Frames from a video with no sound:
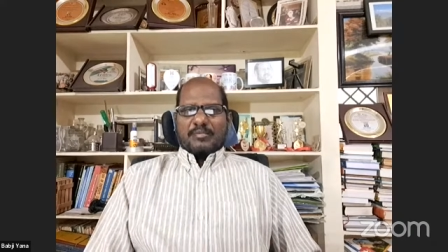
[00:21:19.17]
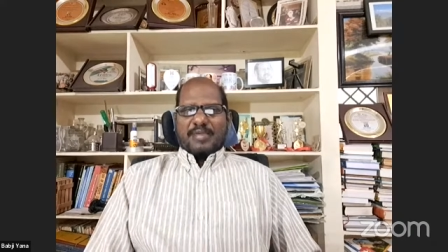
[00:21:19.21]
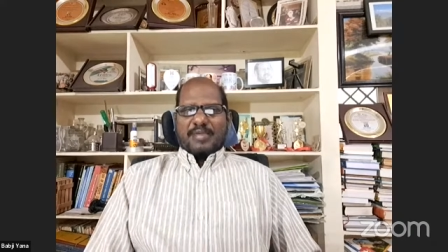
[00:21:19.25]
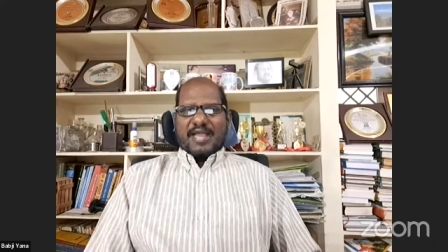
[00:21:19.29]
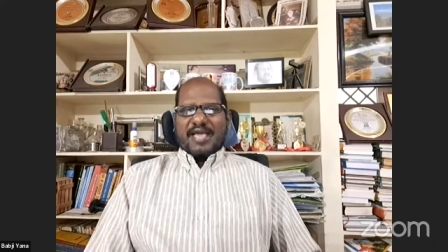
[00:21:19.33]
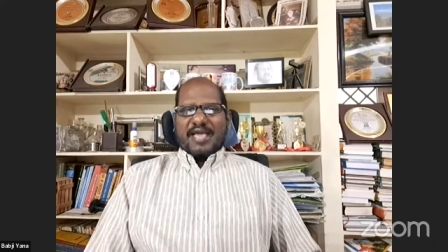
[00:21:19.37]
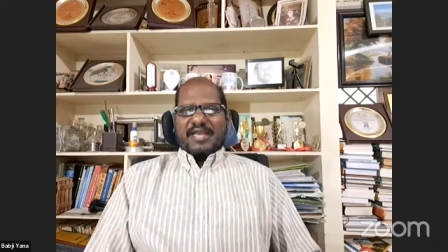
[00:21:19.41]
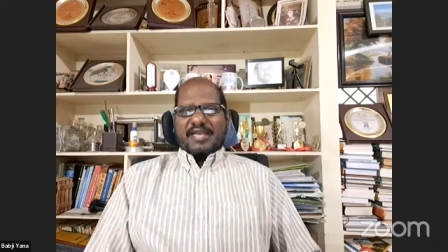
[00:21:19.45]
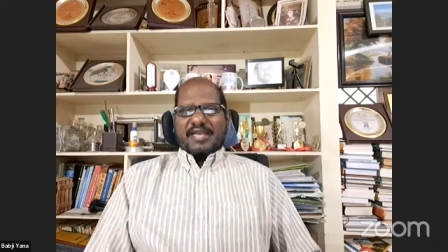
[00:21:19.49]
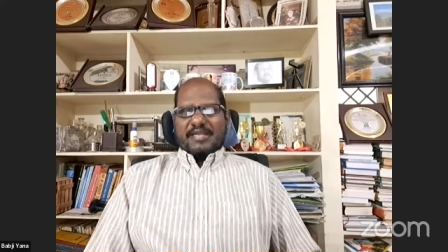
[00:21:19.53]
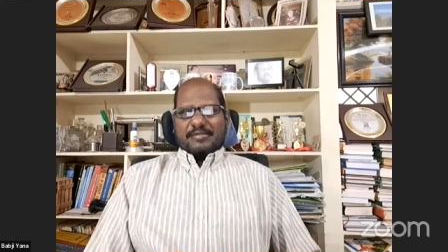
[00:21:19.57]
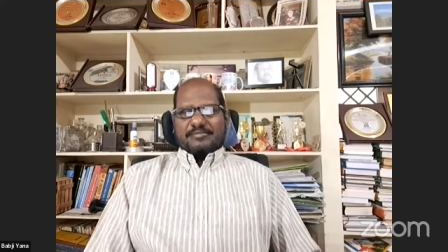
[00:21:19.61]

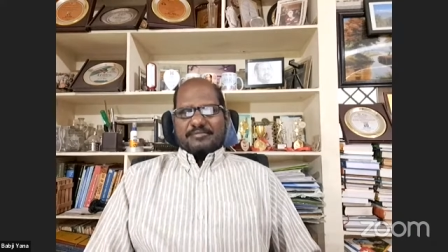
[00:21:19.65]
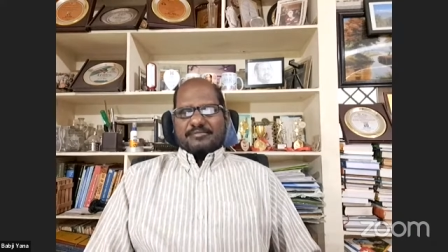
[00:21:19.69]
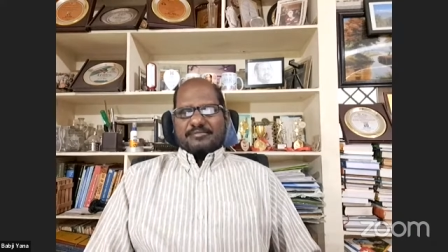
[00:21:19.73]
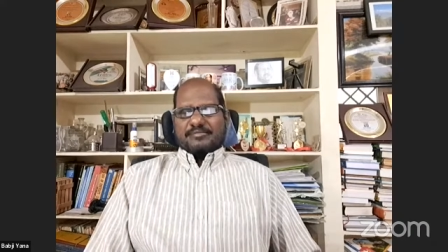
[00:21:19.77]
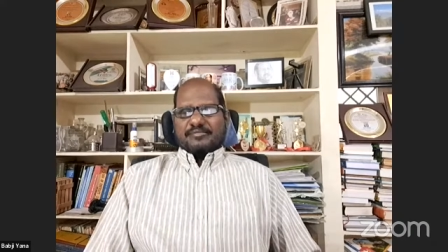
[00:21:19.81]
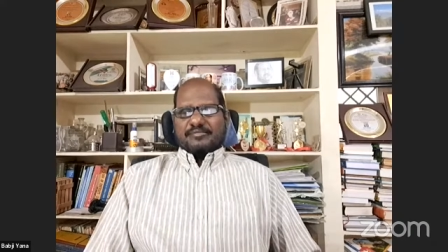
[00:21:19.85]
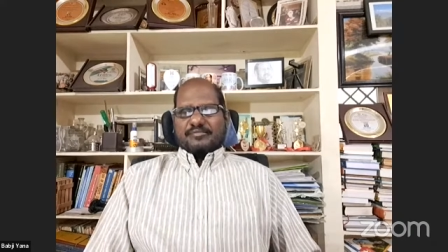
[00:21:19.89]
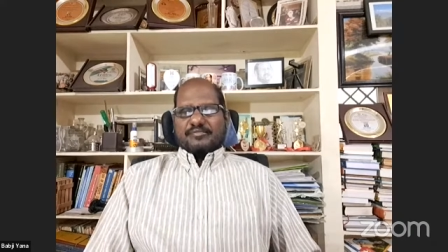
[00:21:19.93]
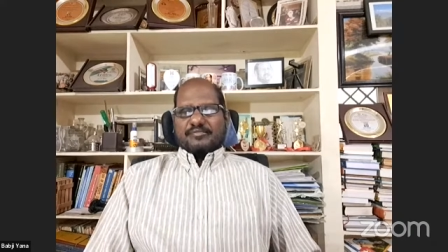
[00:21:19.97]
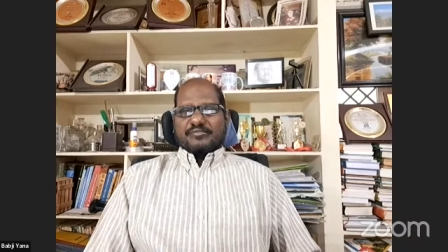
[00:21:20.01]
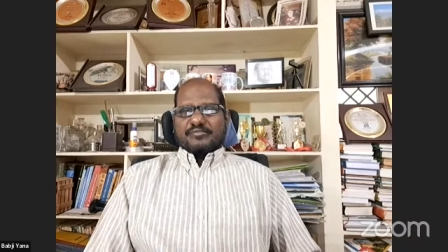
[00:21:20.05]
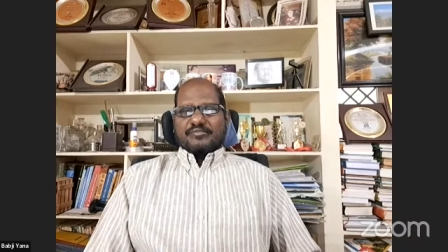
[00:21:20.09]
Planning
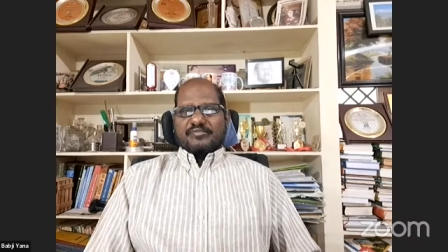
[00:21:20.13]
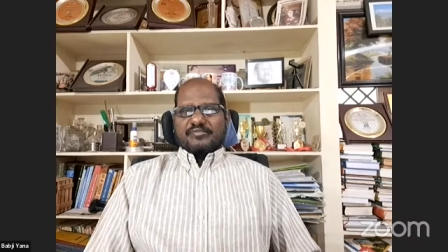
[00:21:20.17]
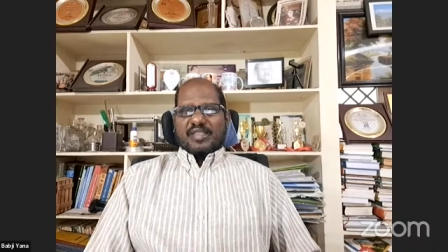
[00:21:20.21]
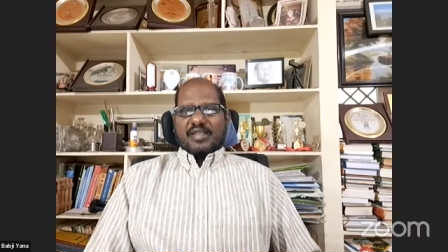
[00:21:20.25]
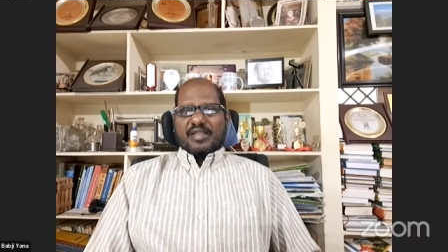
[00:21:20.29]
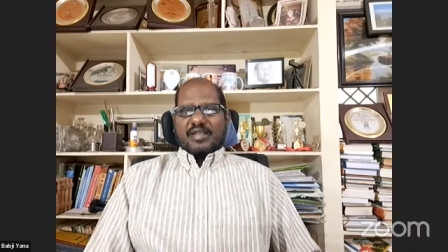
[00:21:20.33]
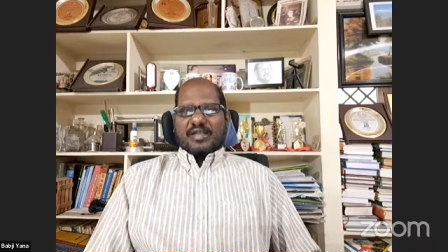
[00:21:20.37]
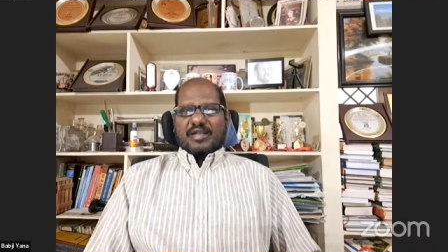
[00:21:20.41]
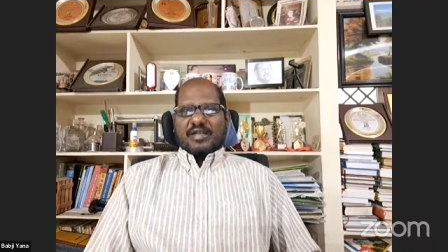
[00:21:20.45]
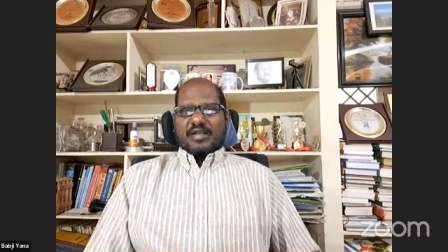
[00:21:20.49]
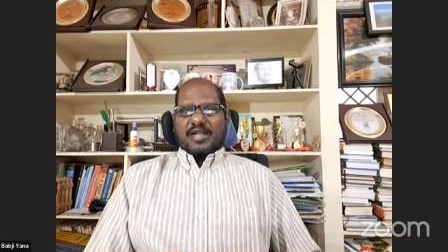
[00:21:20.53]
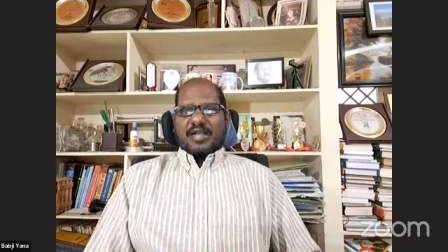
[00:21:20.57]

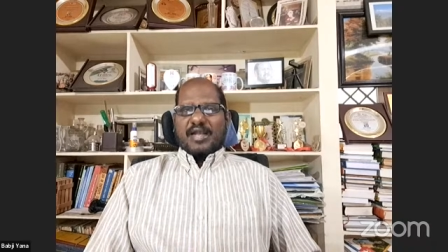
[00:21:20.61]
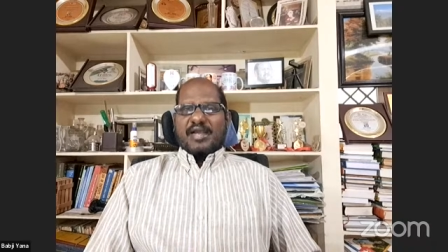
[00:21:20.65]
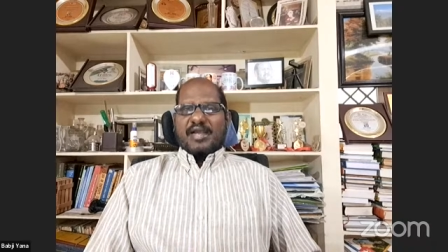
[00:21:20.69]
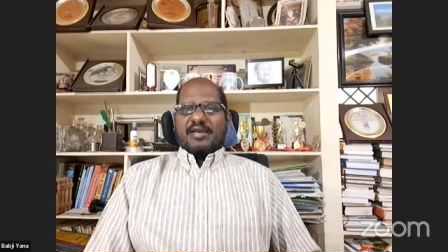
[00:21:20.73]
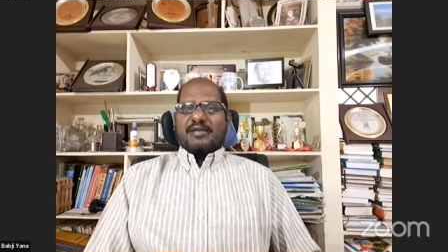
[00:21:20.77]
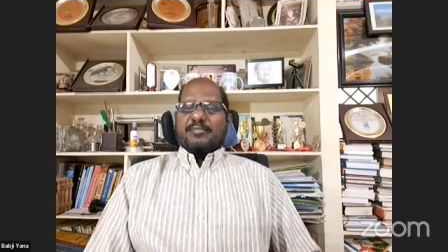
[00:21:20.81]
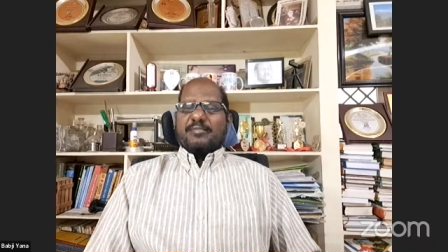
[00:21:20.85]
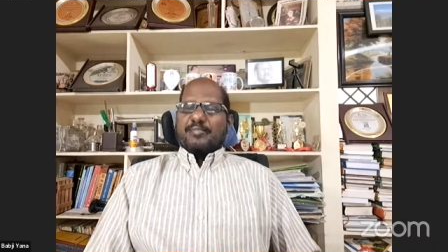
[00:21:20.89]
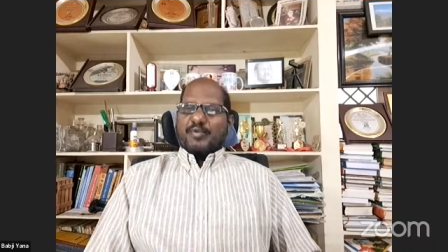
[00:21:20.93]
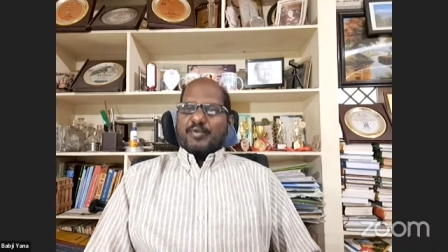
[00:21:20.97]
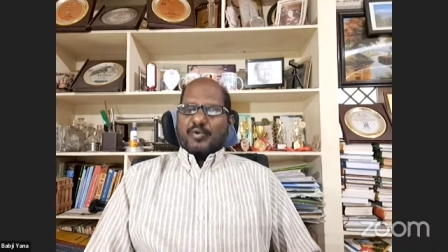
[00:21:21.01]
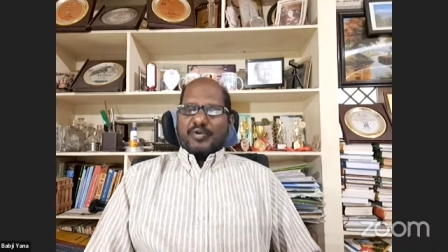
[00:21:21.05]

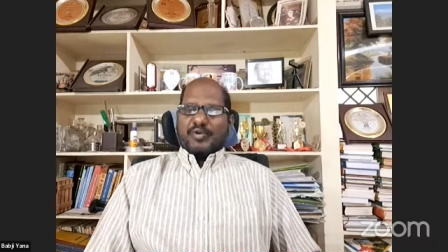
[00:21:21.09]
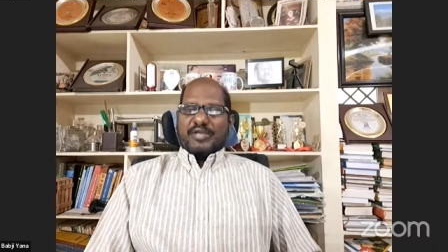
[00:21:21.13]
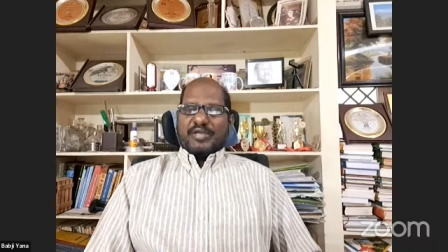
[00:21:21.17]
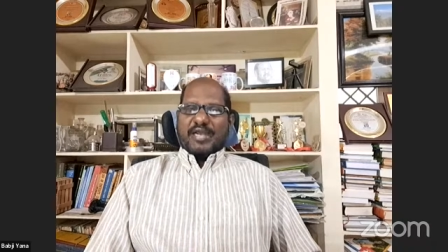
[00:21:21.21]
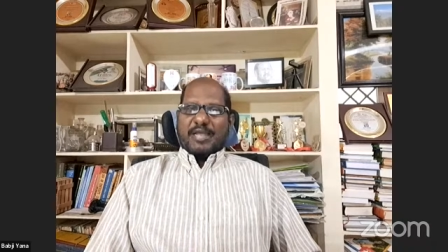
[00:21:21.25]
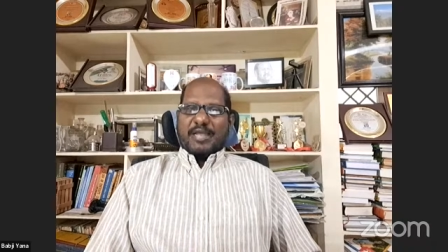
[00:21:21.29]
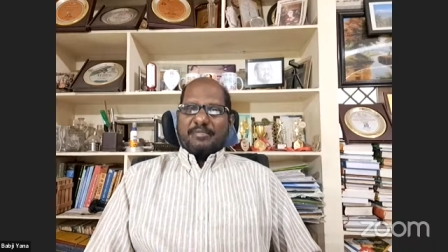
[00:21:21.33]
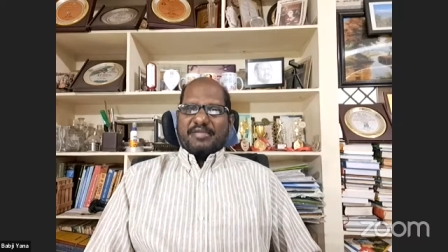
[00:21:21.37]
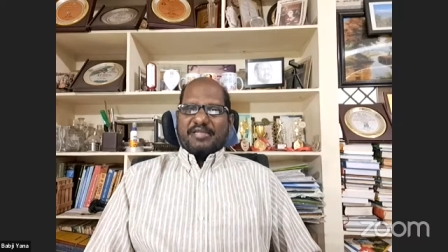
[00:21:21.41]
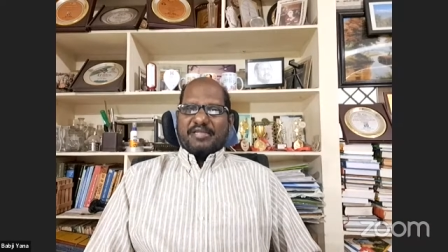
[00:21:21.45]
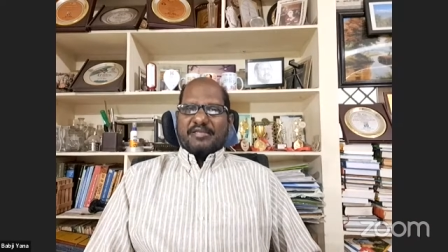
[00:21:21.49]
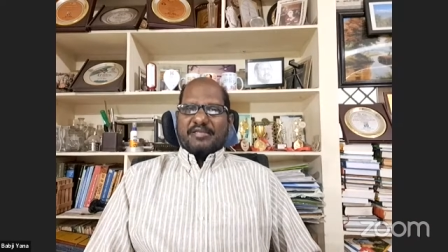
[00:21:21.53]
and
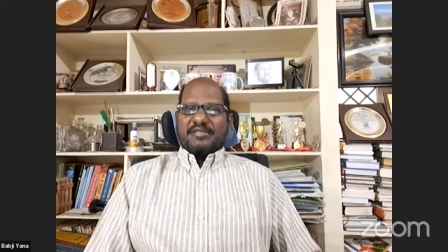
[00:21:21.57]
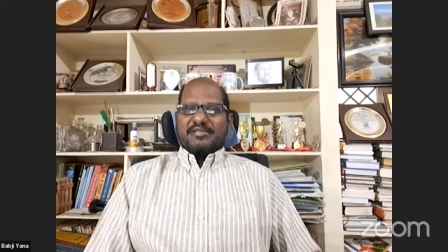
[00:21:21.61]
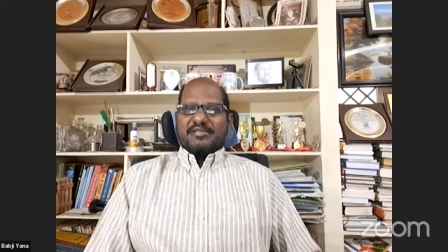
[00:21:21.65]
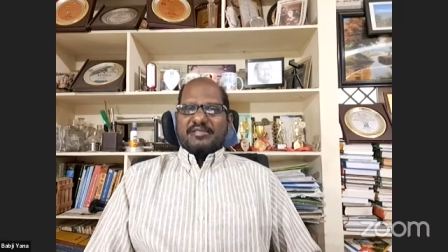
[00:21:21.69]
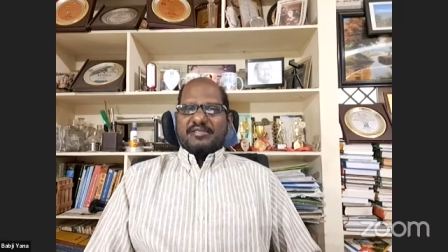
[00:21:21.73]
programming.